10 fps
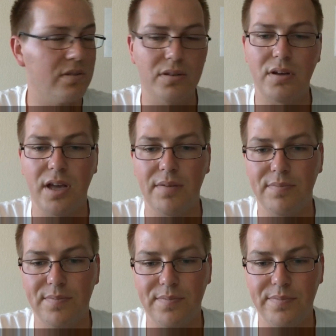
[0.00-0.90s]
Okay.
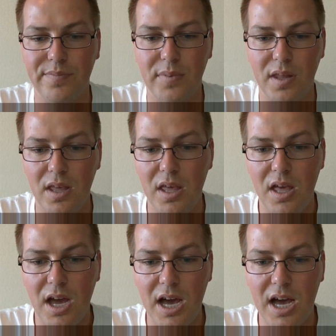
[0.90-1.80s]

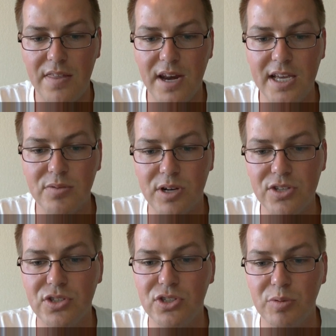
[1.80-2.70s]
The next one
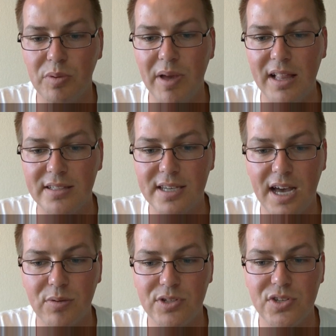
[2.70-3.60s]
is the Doom of
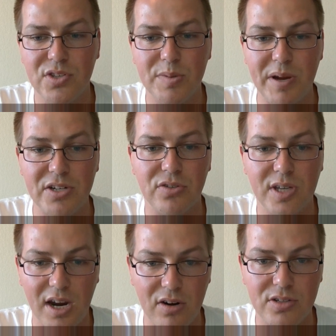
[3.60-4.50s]
Malantai, which is special
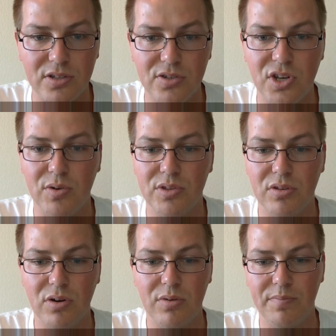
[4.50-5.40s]
character
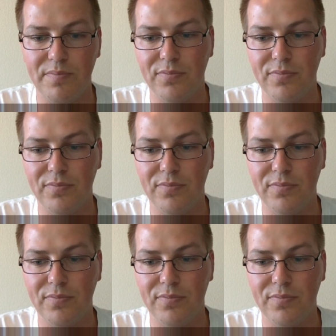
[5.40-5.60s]
Zoanthrope.